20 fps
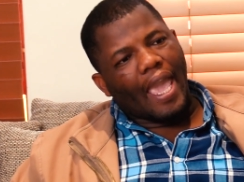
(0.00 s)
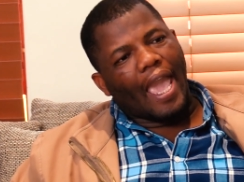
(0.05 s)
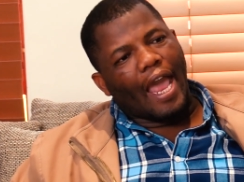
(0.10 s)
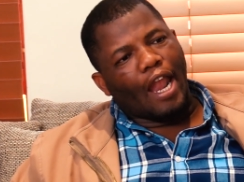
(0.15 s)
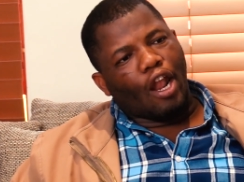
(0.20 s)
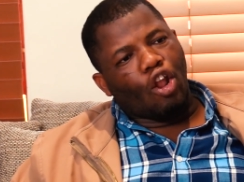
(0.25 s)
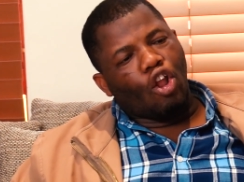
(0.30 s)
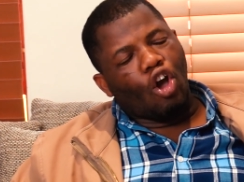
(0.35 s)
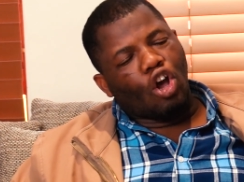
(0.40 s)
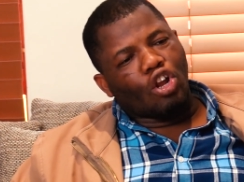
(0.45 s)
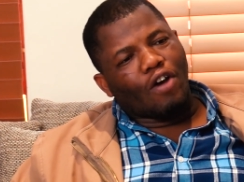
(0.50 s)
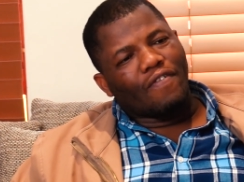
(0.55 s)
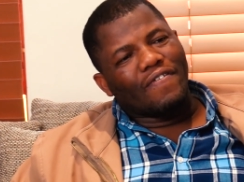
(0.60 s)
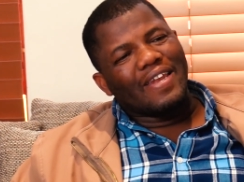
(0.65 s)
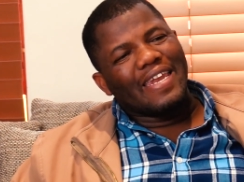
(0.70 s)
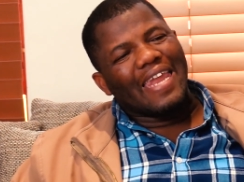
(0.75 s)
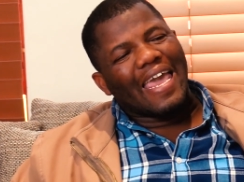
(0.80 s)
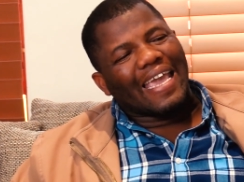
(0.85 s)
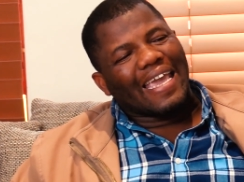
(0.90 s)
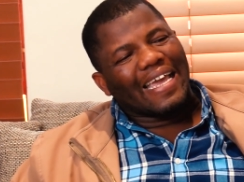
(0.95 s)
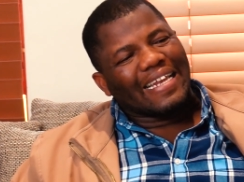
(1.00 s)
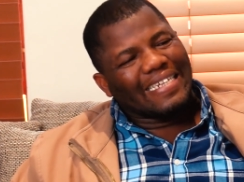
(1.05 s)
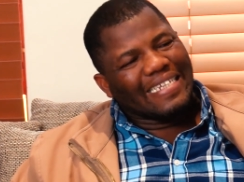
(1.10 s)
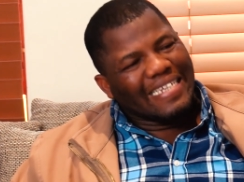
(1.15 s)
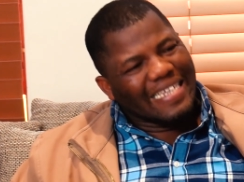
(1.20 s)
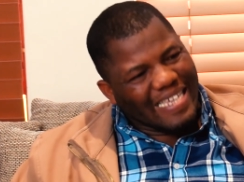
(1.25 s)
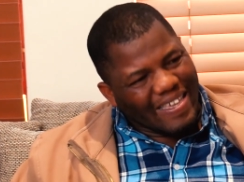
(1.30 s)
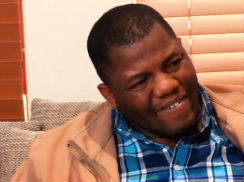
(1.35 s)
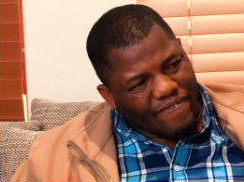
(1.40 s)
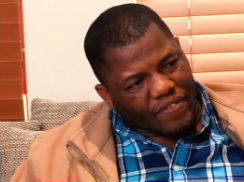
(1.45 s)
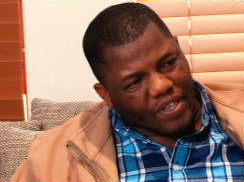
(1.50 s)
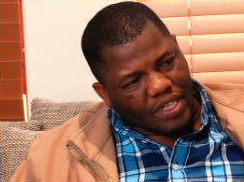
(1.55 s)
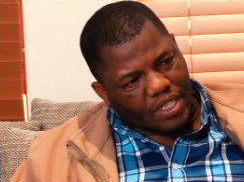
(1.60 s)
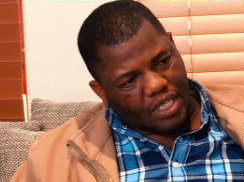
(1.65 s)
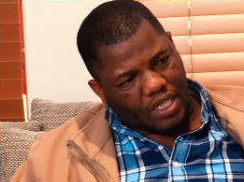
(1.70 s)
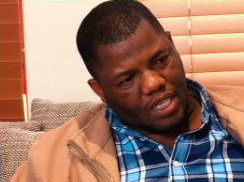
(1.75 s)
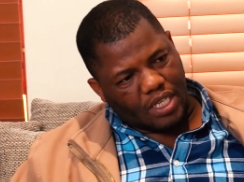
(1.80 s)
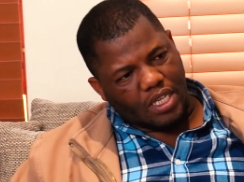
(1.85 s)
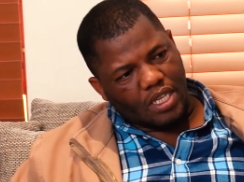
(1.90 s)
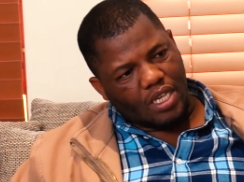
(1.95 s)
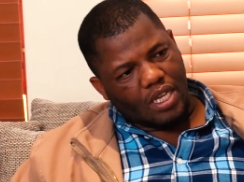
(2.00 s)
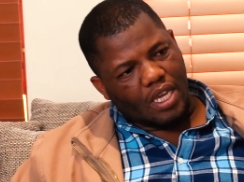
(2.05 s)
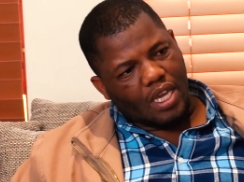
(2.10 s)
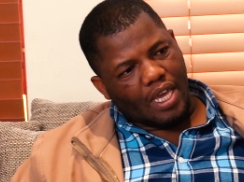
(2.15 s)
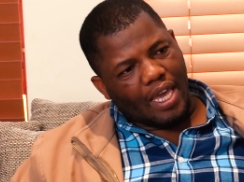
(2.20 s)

a lot of negativity